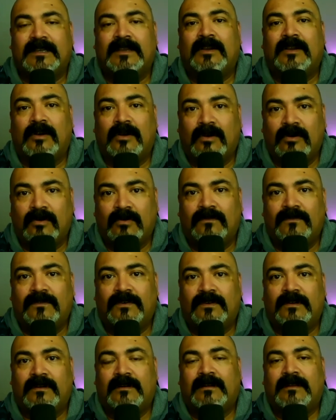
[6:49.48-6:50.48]

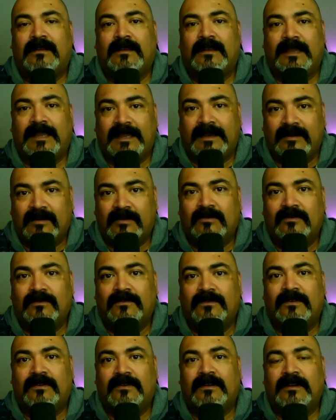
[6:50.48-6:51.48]
over and
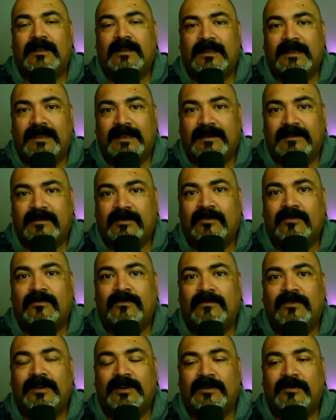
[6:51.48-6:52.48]
over and
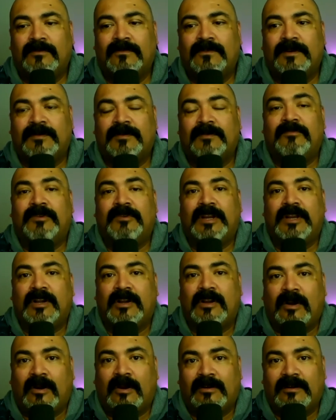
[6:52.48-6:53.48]
over and over. And
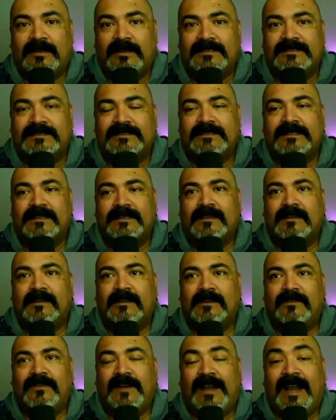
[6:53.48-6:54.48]
regardless
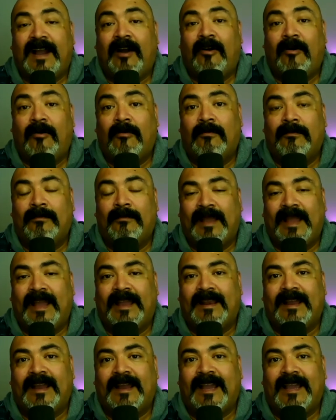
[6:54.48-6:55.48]
of how
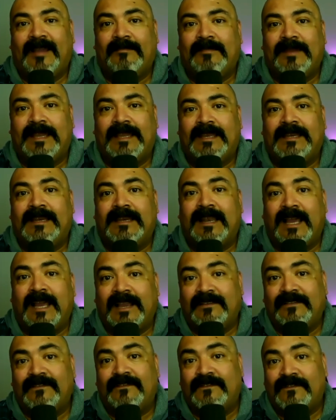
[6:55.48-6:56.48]
bad I made
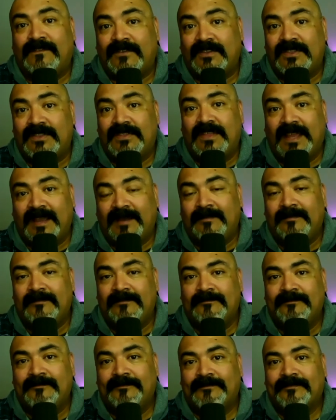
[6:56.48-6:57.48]
life for them,
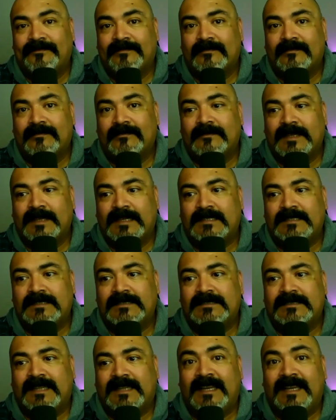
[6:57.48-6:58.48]

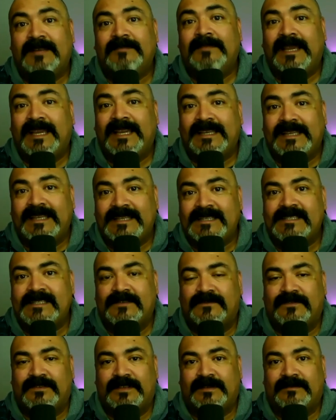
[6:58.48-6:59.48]
because I didn't make it easy
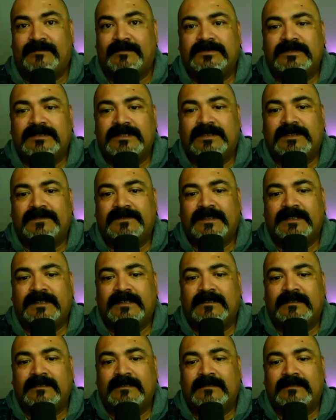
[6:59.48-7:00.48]
for them. Stuff
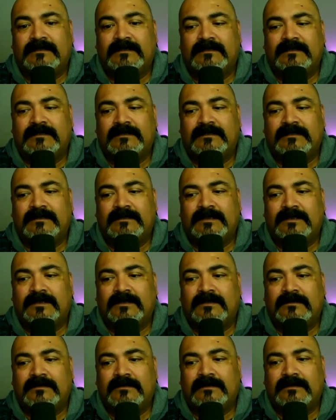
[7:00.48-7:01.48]
and, you
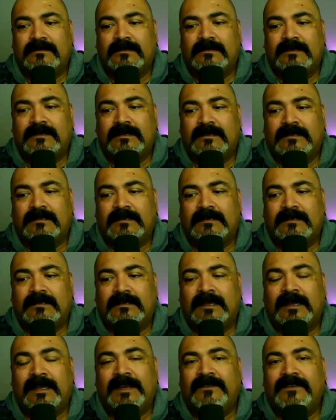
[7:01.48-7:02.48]
know,
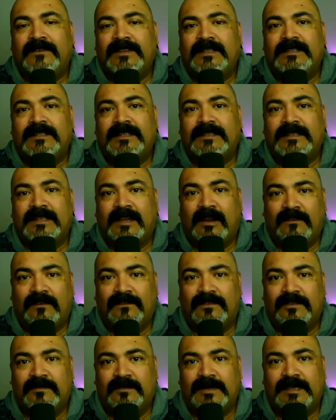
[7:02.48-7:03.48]
not everything that they
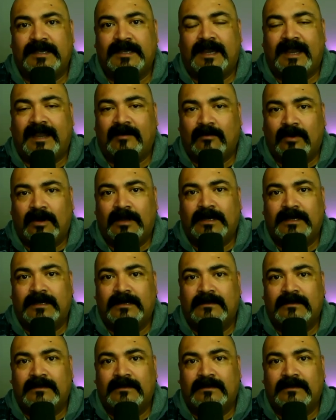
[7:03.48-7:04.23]
offered me I wanted,